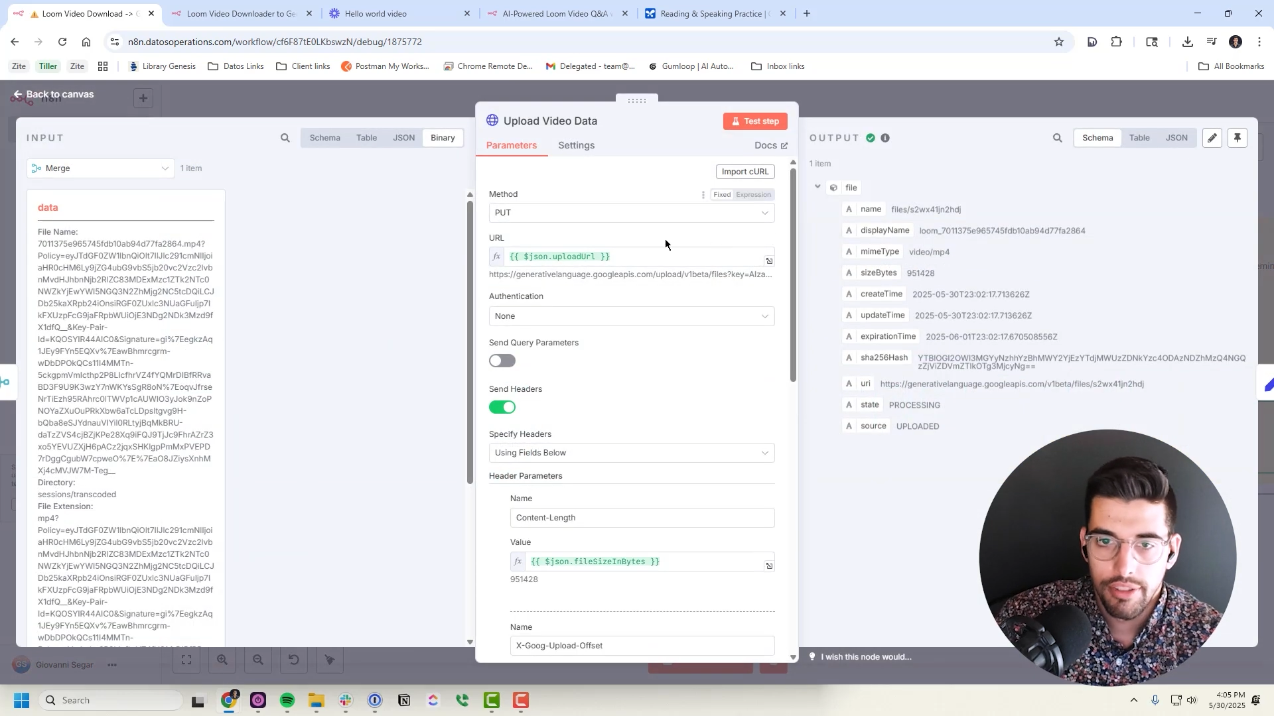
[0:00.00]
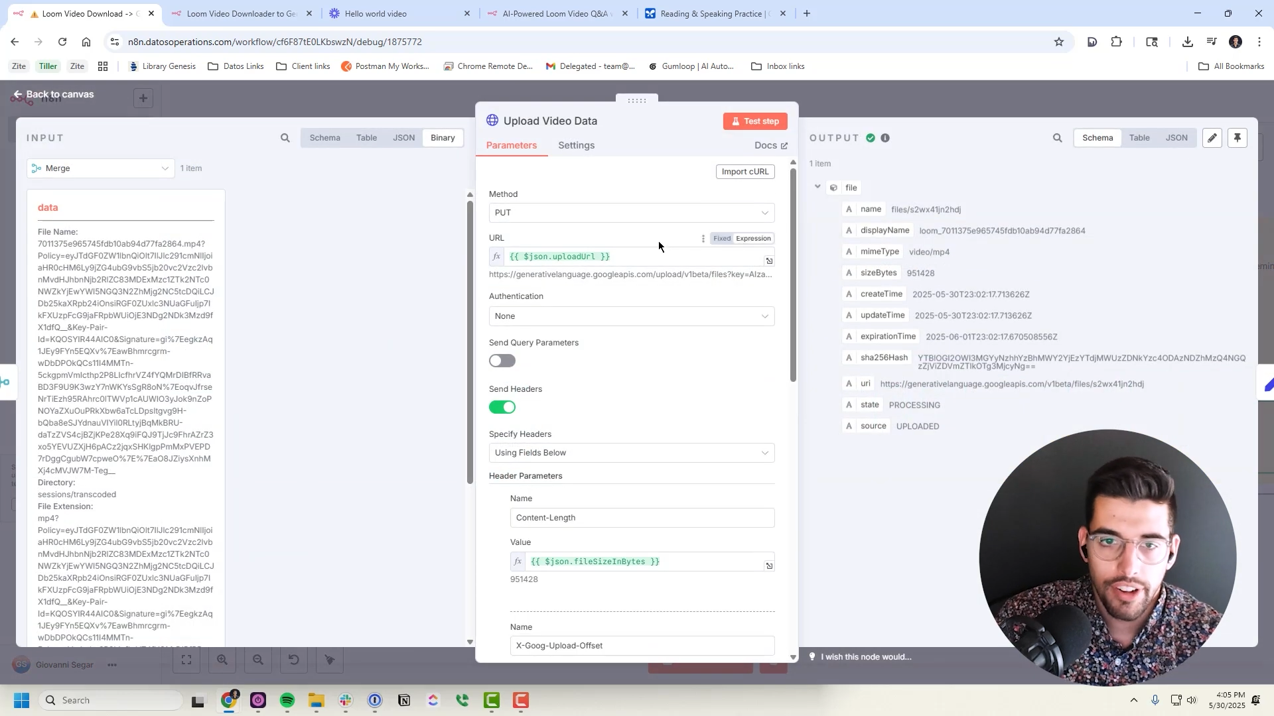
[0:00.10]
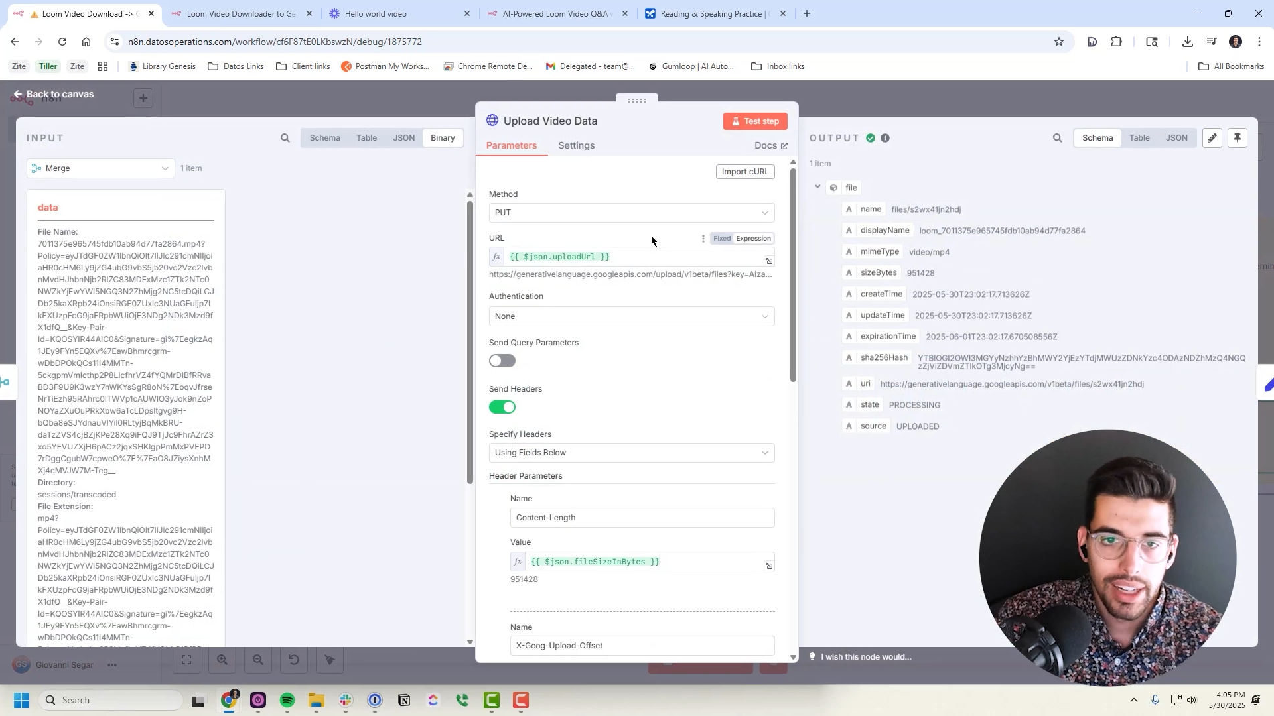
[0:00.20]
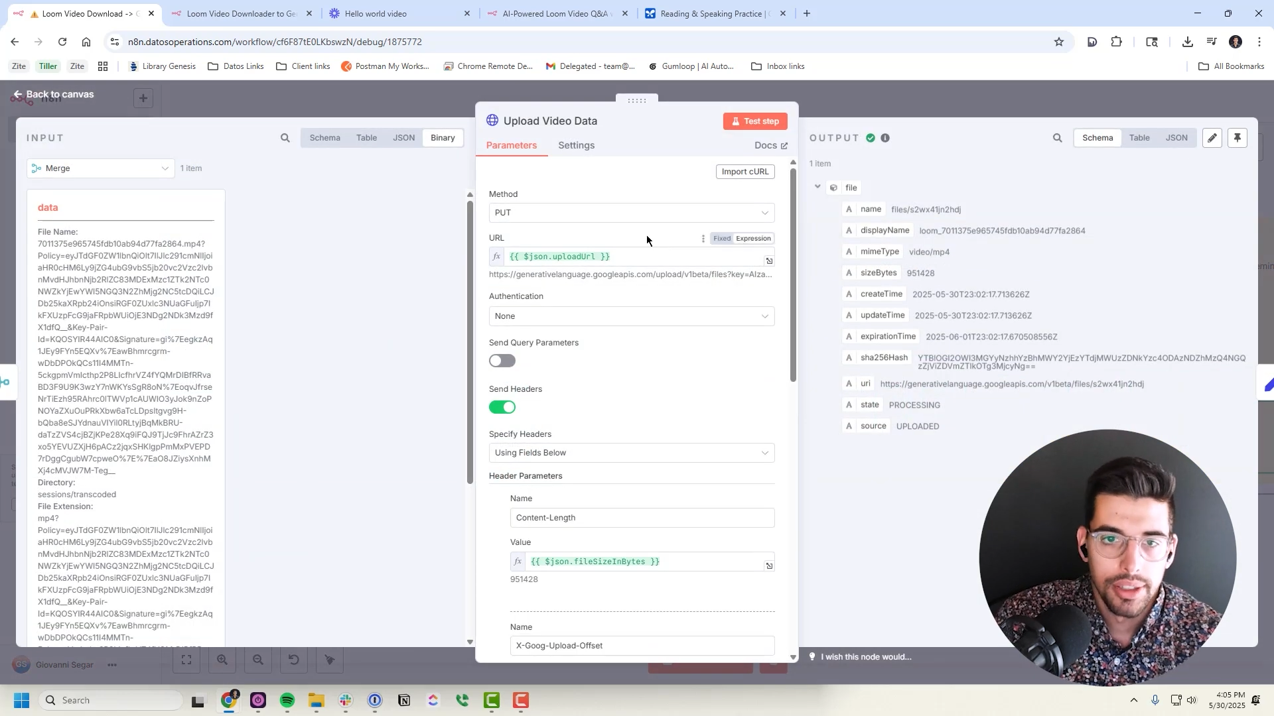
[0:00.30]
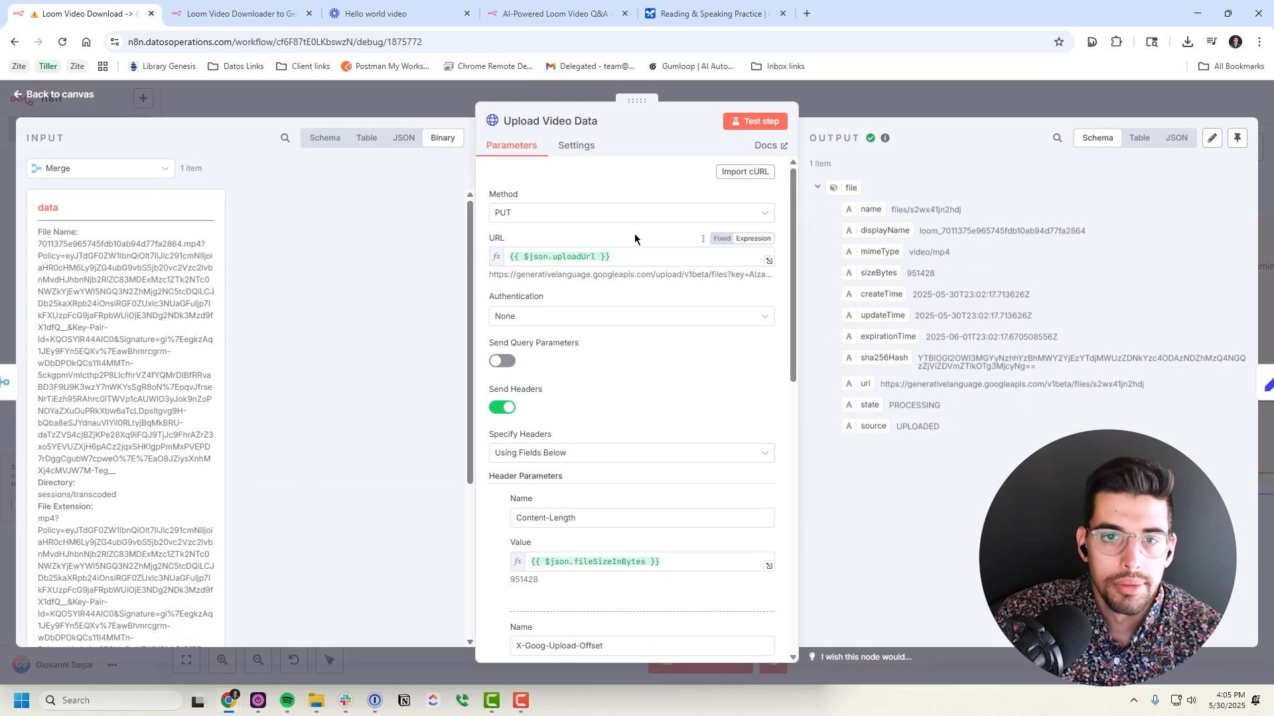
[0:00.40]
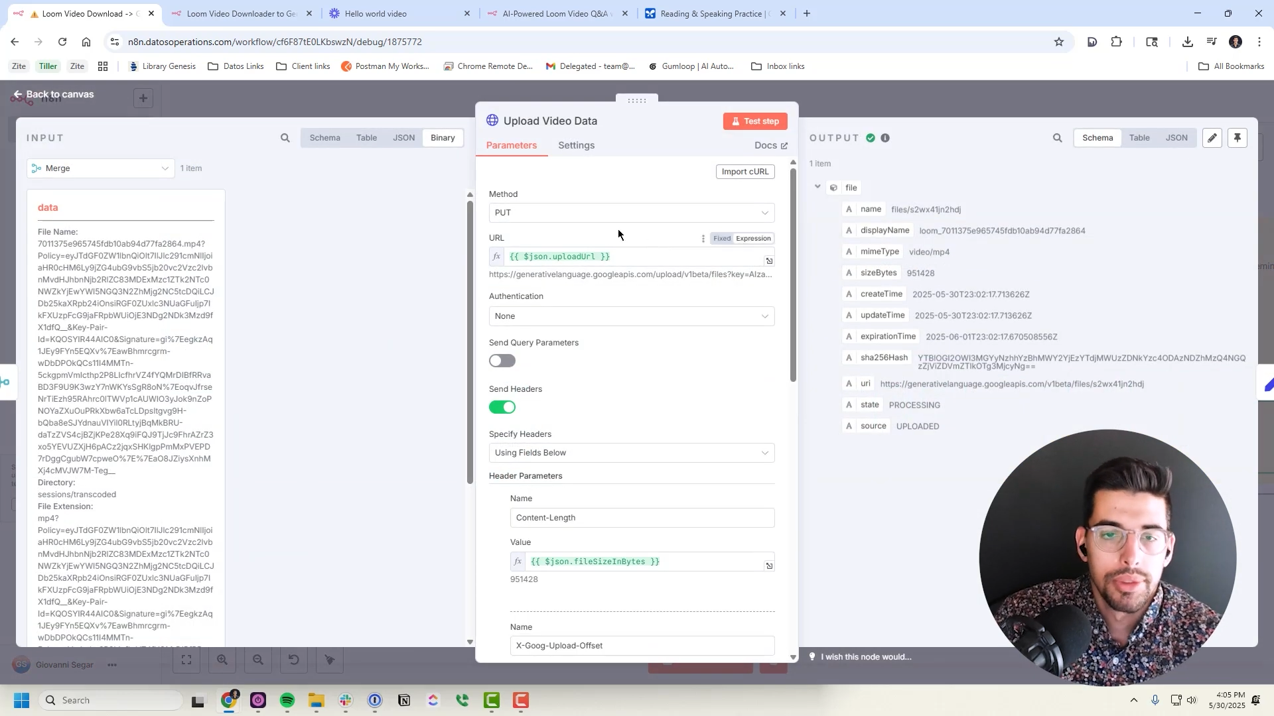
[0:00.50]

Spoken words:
the file.